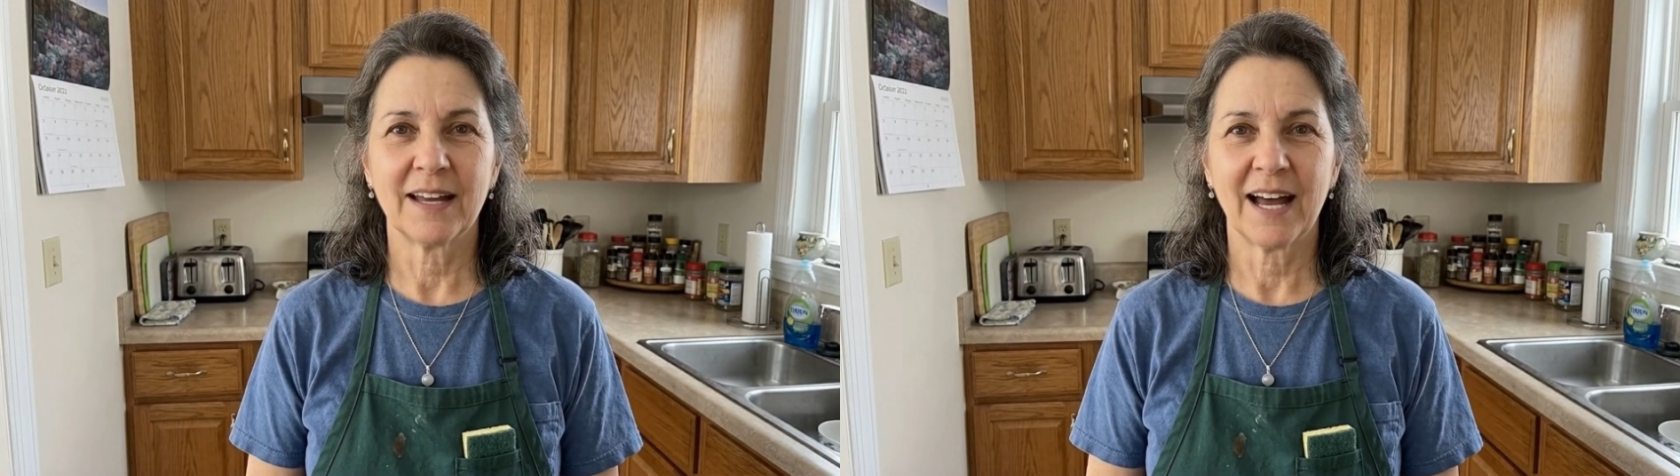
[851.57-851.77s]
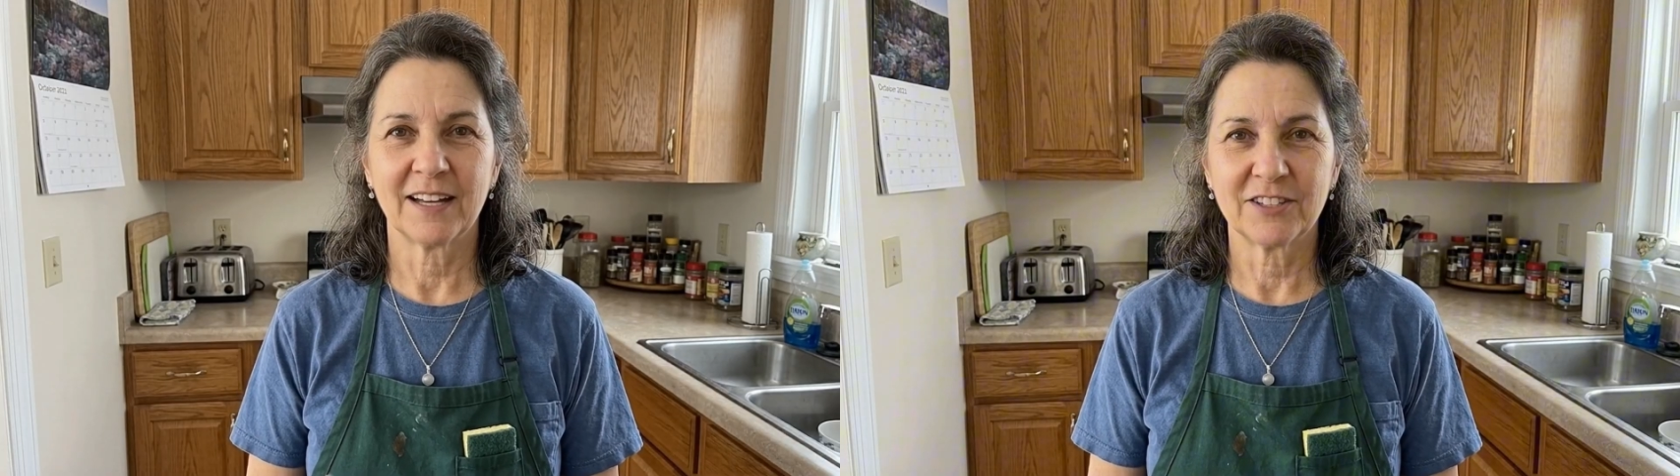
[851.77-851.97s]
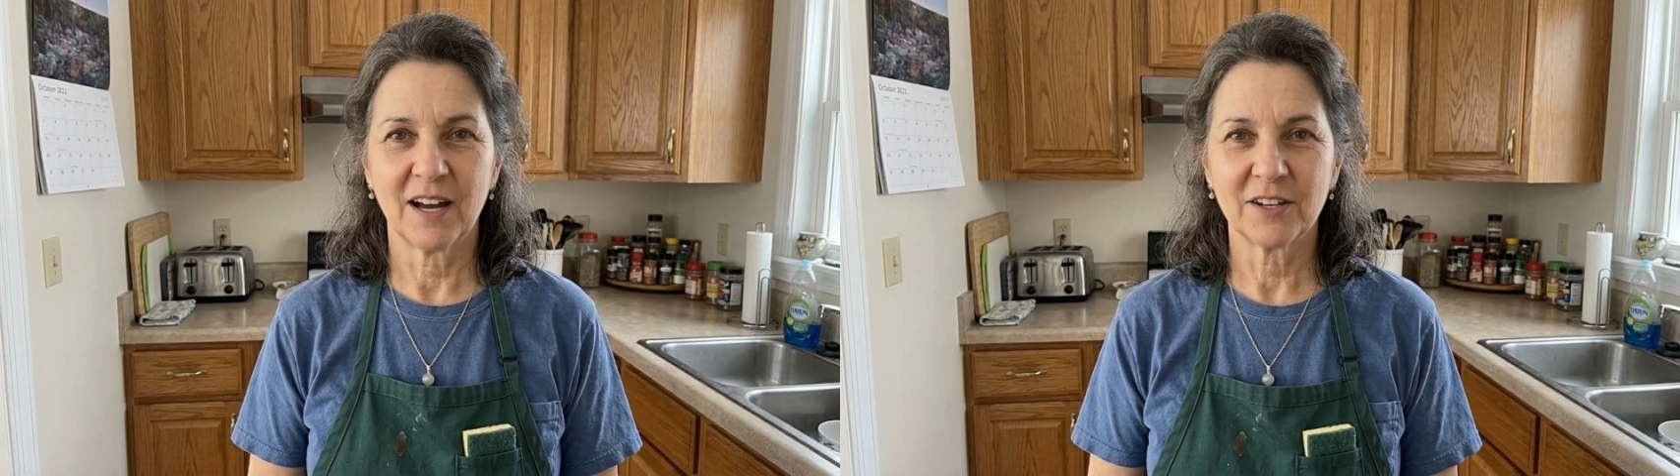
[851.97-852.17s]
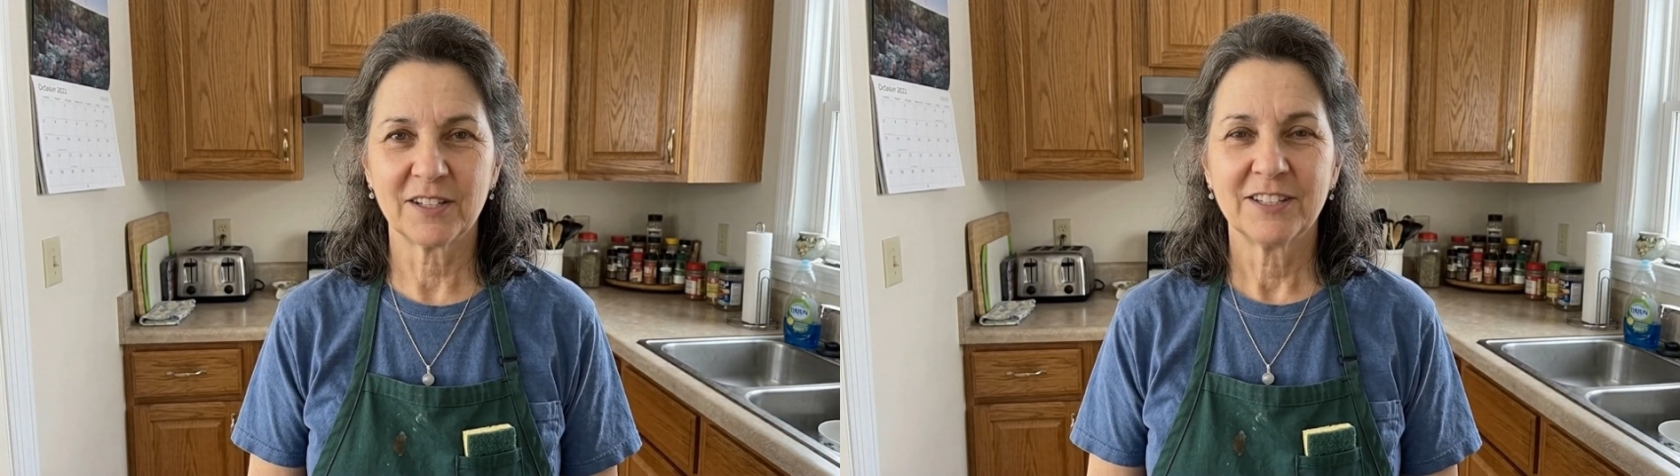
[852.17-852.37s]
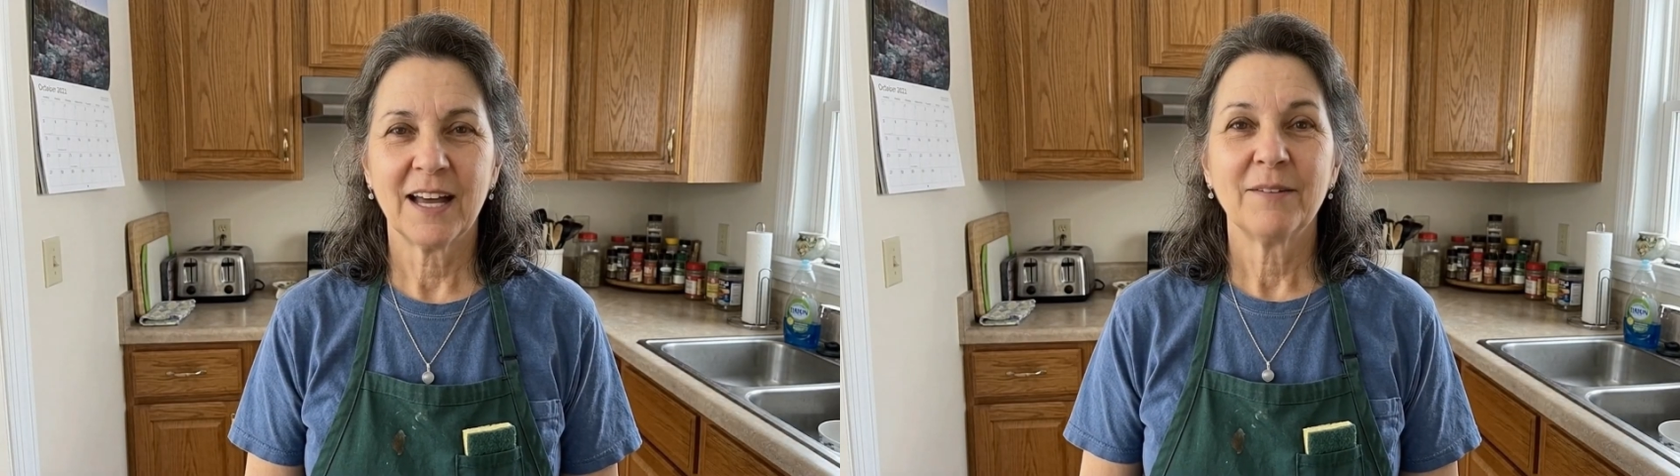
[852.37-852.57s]
Cast iron
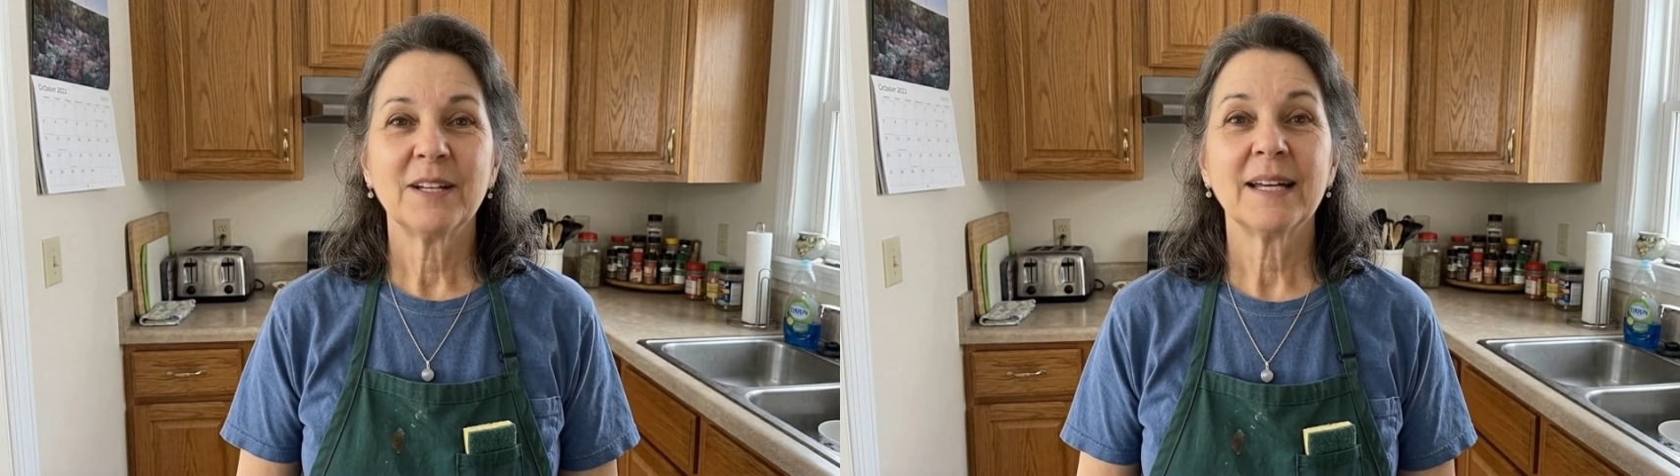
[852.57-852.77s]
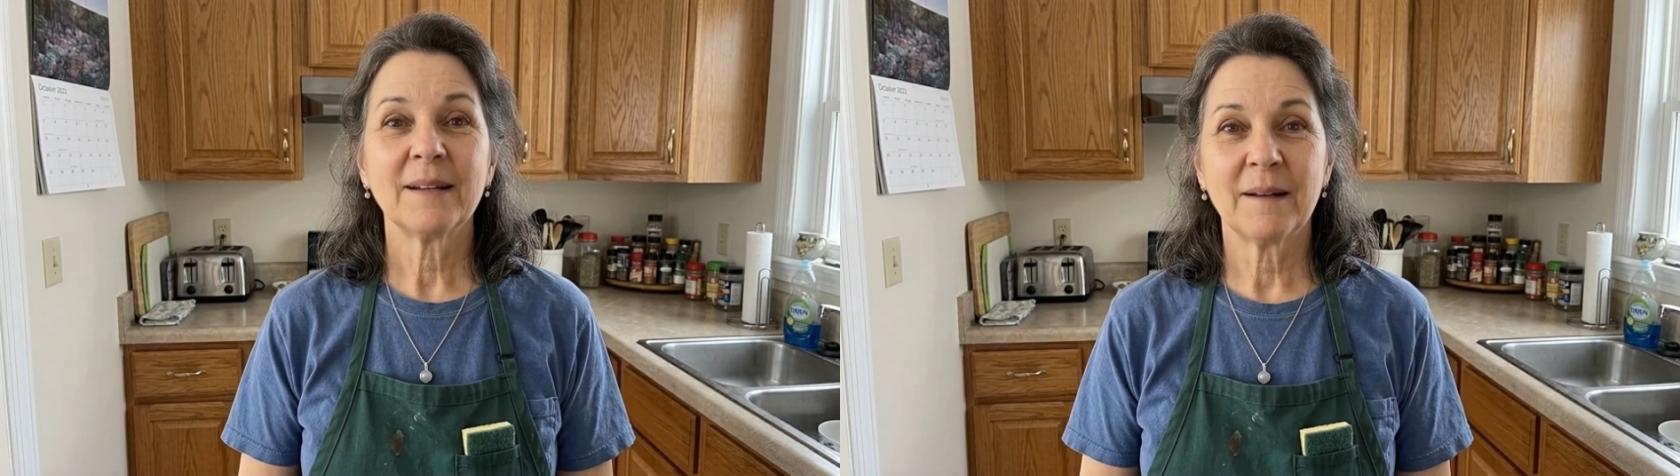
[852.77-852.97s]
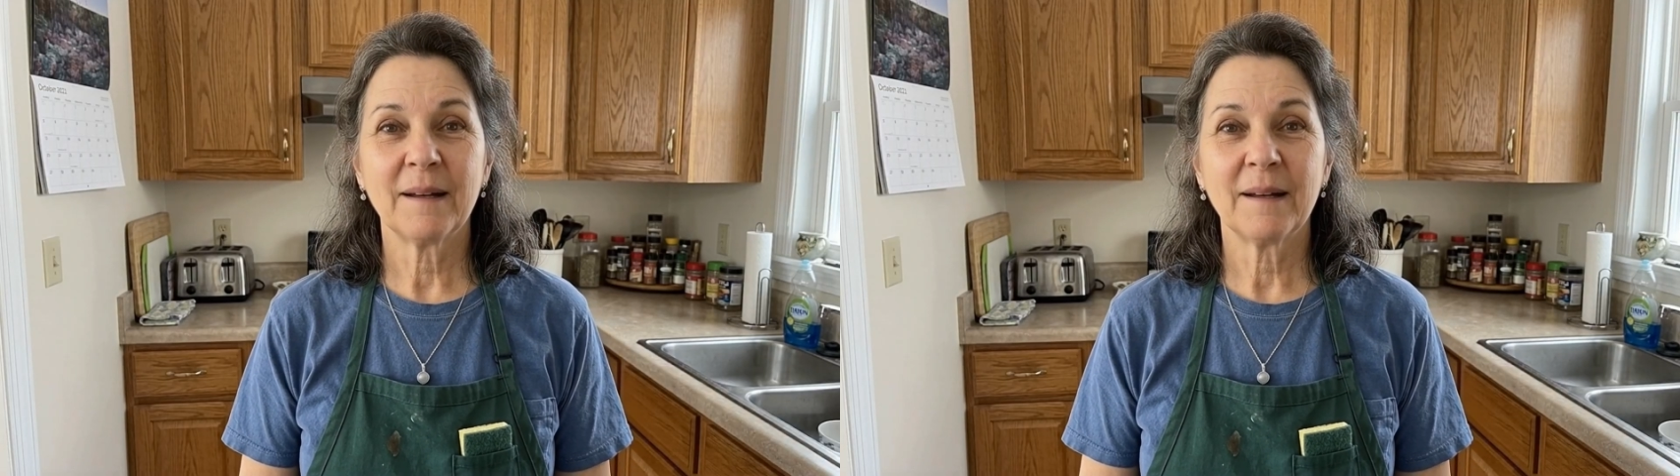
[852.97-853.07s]
is heavy,